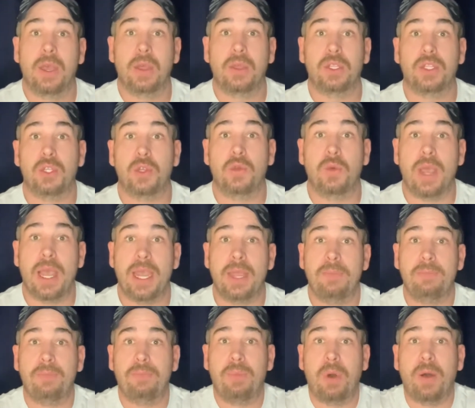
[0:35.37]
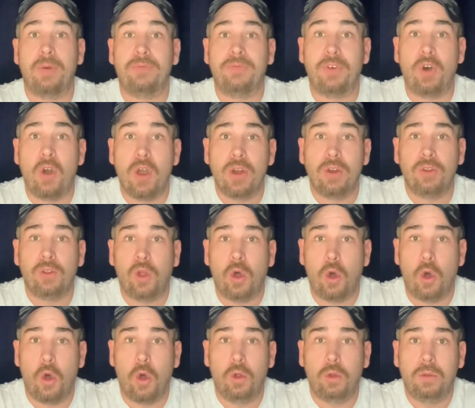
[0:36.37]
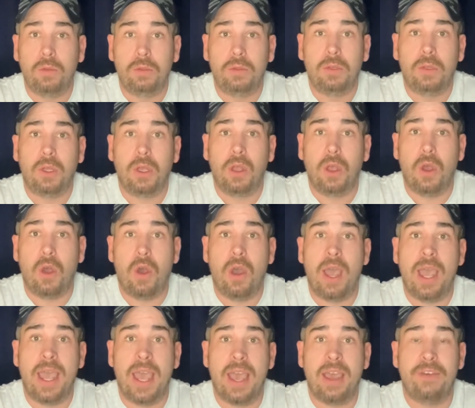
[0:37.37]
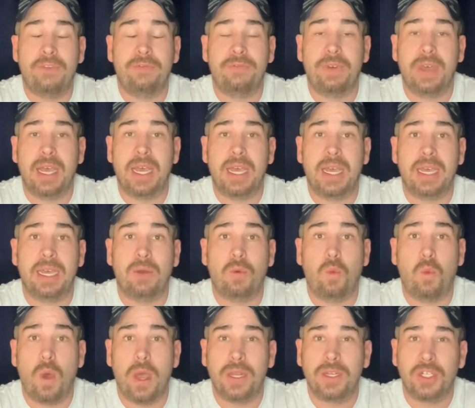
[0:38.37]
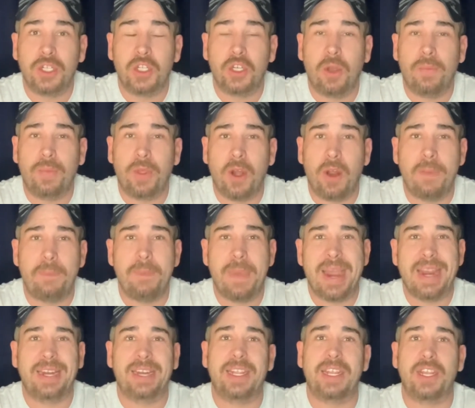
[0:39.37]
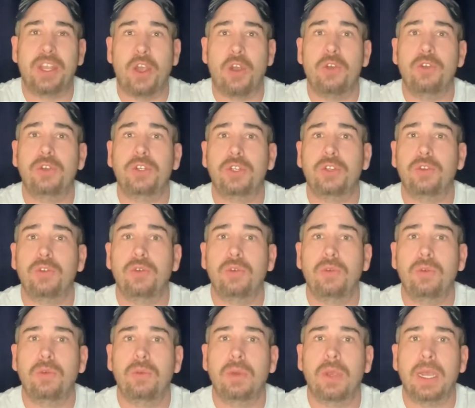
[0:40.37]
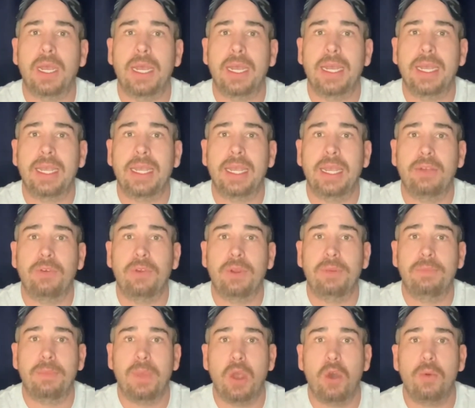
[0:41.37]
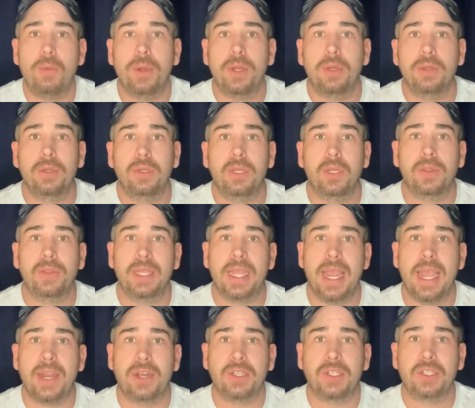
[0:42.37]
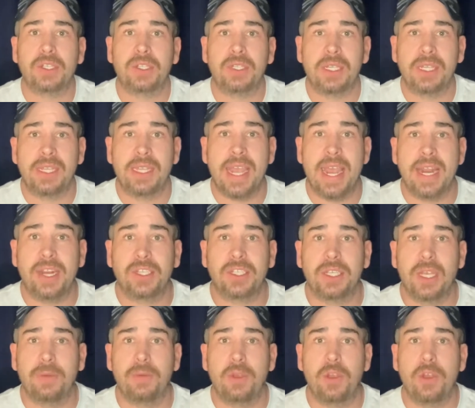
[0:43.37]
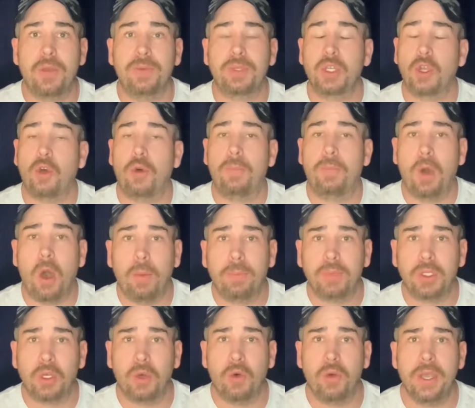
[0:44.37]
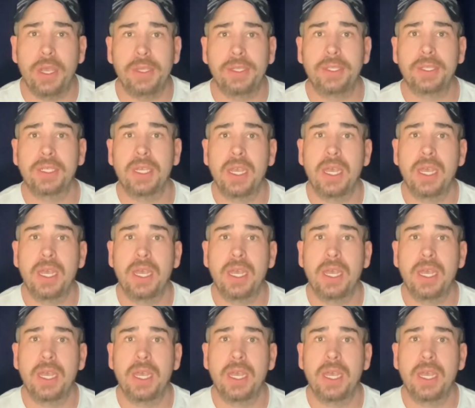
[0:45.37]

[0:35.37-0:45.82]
do a pop vinyl haul I have uh, one shop that I mainly go to uh, here in Melbourne on the outer in the outer suburbs called Pop Toys.